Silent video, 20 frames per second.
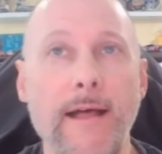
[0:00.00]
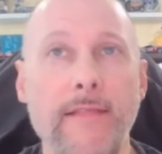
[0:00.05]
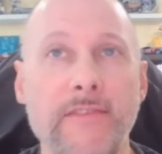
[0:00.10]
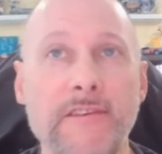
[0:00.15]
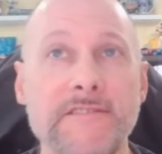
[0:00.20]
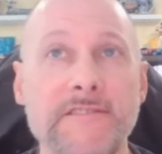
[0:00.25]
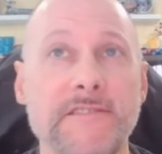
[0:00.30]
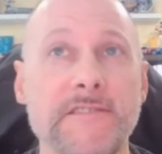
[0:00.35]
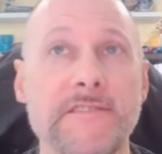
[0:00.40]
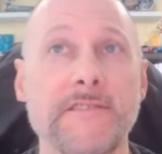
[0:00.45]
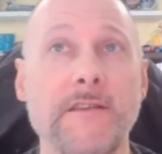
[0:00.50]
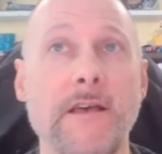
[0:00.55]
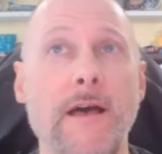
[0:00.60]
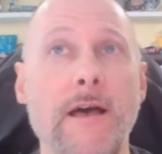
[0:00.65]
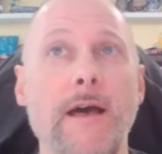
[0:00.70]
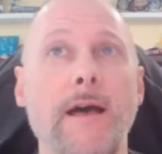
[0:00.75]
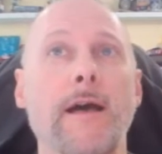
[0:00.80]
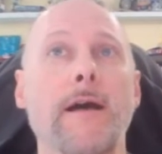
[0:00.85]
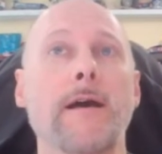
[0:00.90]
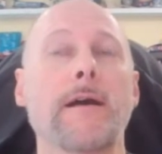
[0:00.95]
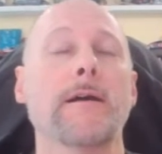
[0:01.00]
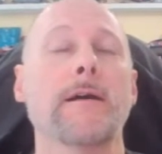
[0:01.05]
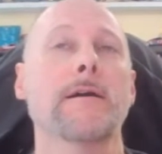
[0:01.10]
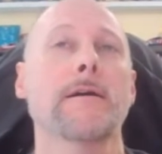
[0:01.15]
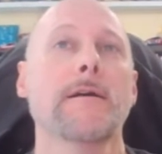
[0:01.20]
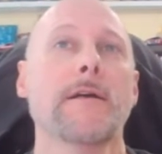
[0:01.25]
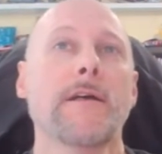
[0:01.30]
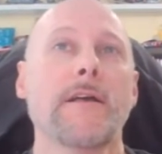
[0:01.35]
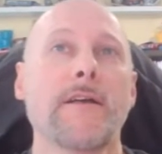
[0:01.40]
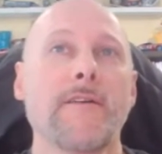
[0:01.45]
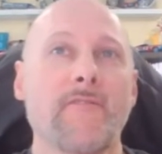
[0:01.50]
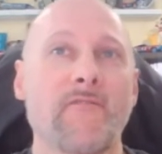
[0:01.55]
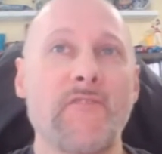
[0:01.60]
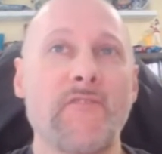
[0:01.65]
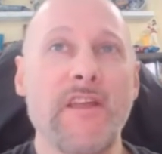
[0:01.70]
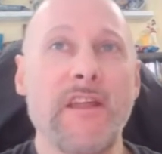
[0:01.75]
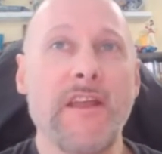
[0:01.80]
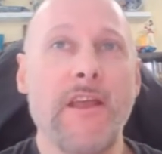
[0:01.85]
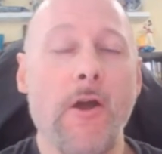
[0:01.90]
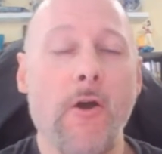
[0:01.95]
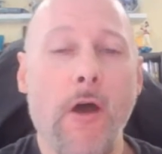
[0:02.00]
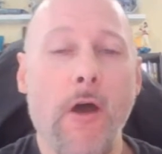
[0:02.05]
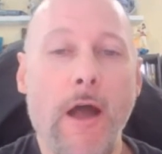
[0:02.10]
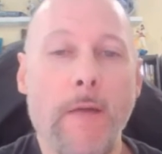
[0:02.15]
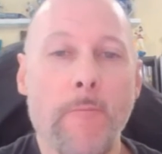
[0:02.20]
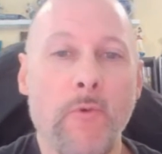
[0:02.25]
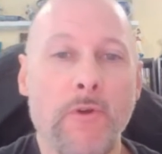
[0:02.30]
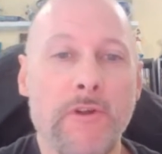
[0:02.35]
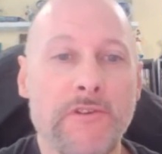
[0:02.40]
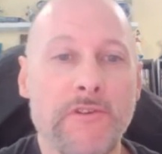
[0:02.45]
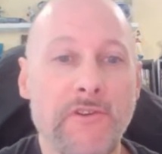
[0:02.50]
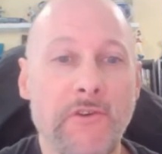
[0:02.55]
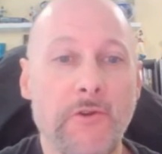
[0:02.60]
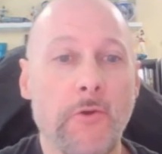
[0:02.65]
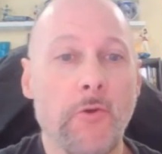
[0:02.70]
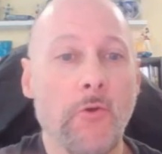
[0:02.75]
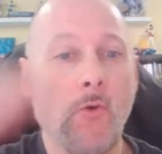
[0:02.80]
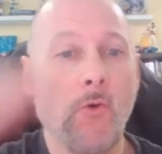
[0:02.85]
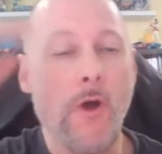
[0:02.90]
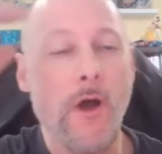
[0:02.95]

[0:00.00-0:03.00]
This is a video I'm going to do